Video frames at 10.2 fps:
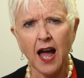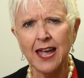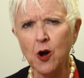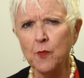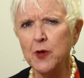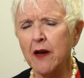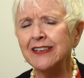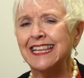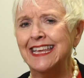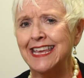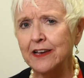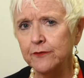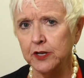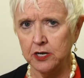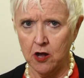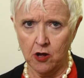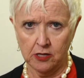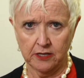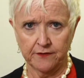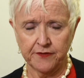I hope you haven't given
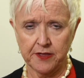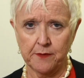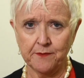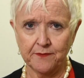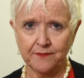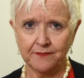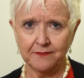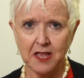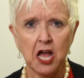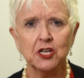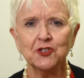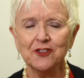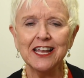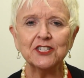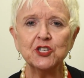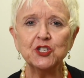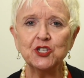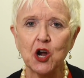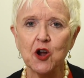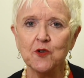all of them. So let's
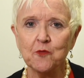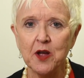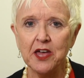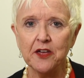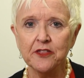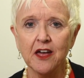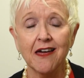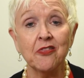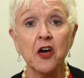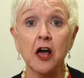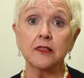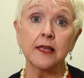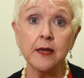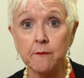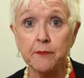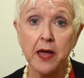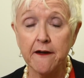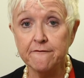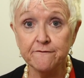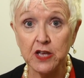start with the limp
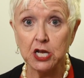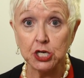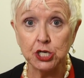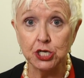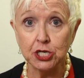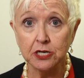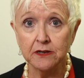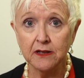fish.